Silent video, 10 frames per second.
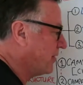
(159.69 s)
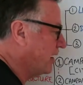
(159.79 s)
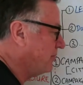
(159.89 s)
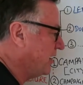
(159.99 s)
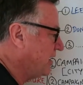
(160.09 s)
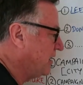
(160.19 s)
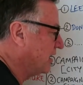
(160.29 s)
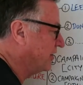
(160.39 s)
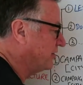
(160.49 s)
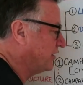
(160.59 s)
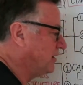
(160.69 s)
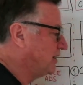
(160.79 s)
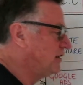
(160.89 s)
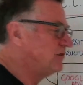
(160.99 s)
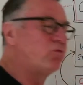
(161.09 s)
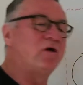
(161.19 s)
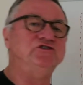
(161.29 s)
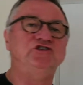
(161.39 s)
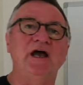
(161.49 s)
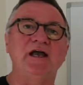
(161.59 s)
might be
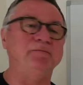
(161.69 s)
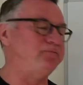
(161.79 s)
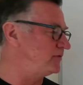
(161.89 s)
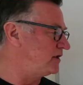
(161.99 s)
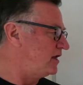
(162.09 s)
one chain.